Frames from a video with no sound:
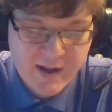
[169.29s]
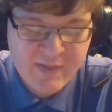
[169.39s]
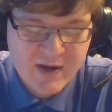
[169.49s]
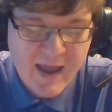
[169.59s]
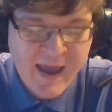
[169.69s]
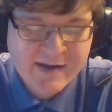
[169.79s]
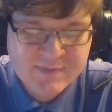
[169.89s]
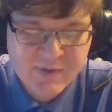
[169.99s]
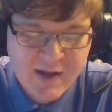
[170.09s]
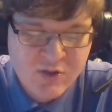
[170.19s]
And then
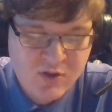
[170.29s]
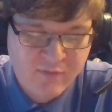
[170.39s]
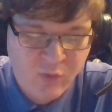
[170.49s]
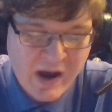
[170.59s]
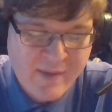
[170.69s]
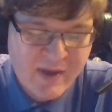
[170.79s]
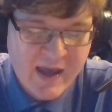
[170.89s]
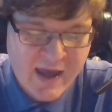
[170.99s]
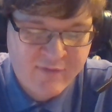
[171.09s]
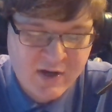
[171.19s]
explanation of why
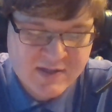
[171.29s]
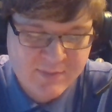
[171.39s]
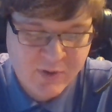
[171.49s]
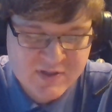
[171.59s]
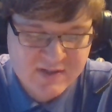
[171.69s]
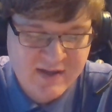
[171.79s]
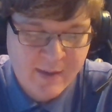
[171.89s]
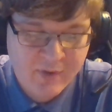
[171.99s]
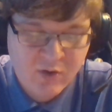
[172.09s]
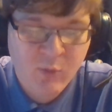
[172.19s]
my evidence supports the
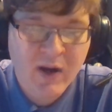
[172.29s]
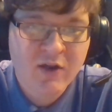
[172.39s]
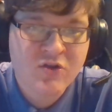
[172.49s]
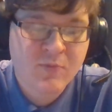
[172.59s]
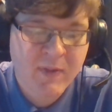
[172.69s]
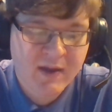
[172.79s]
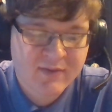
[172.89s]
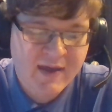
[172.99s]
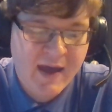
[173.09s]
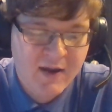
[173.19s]
topic. Why did you
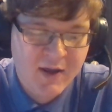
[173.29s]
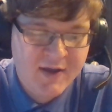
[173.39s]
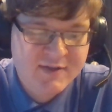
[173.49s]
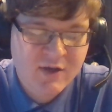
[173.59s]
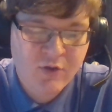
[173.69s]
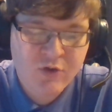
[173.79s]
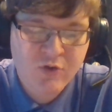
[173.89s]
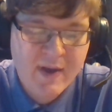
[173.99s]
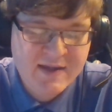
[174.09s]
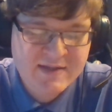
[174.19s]
pick that? So
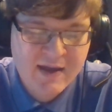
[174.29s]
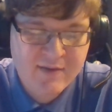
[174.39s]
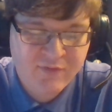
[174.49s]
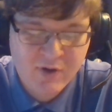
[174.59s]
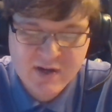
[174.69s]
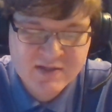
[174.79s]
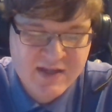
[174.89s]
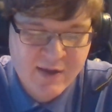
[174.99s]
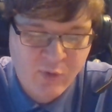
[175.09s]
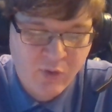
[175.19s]
you may say, for an
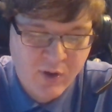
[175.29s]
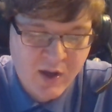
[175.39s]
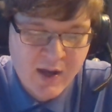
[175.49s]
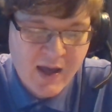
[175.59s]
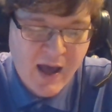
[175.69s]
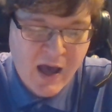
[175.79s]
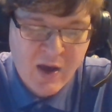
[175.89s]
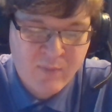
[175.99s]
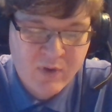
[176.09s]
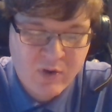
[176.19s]
example,
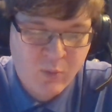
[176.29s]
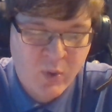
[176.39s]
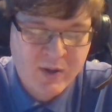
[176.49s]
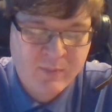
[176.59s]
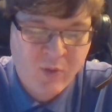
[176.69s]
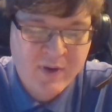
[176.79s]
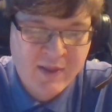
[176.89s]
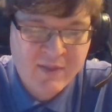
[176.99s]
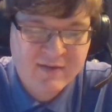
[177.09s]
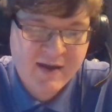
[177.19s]
one
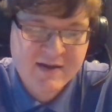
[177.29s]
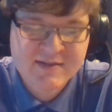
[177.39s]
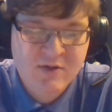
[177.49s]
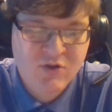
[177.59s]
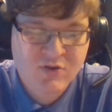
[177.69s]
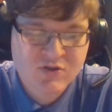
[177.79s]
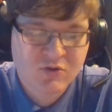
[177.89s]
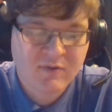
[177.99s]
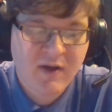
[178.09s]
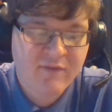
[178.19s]
moment in the text that shows
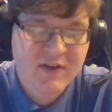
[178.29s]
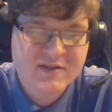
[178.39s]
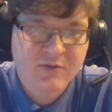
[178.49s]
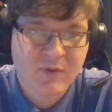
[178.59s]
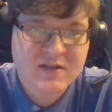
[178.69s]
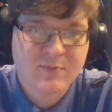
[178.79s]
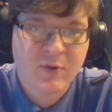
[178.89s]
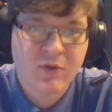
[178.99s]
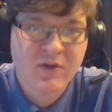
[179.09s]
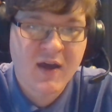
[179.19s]
true love doesn't run
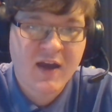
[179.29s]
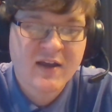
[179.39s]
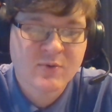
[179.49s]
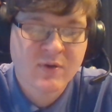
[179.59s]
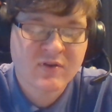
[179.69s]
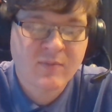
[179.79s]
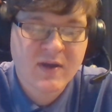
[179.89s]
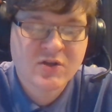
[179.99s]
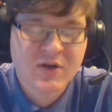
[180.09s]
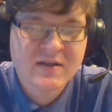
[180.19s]
smooth is where
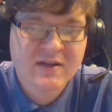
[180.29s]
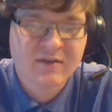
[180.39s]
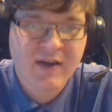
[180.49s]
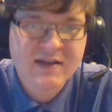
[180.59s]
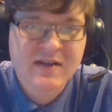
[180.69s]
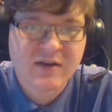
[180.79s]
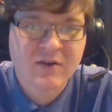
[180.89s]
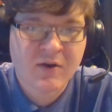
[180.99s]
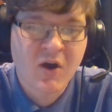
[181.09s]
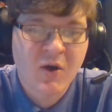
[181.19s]
Demetrius and
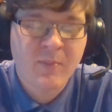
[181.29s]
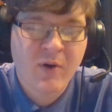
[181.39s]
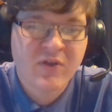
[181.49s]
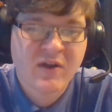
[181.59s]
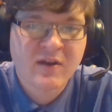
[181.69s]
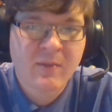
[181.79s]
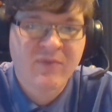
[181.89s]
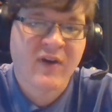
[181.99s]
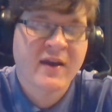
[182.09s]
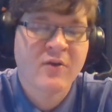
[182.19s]
Lysander both end up
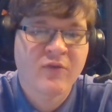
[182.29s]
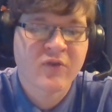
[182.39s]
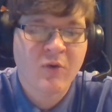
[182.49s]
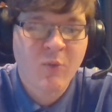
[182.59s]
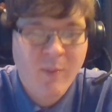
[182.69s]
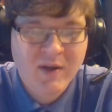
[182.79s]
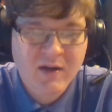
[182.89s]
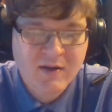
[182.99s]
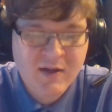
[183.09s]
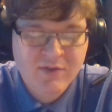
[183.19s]
fighting over a
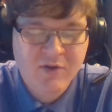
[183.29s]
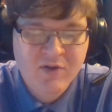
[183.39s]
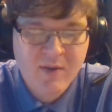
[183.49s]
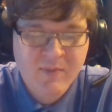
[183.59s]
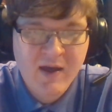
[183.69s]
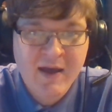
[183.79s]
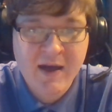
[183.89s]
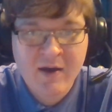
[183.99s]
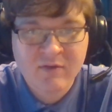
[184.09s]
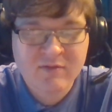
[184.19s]
woman neither of them
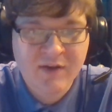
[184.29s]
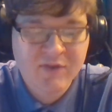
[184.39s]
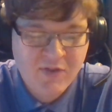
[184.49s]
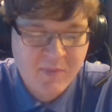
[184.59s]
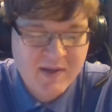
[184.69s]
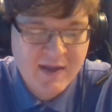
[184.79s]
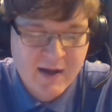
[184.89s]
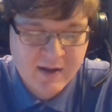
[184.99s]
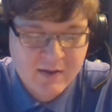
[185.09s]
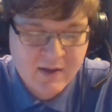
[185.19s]
loved in the
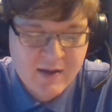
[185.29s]
beginning.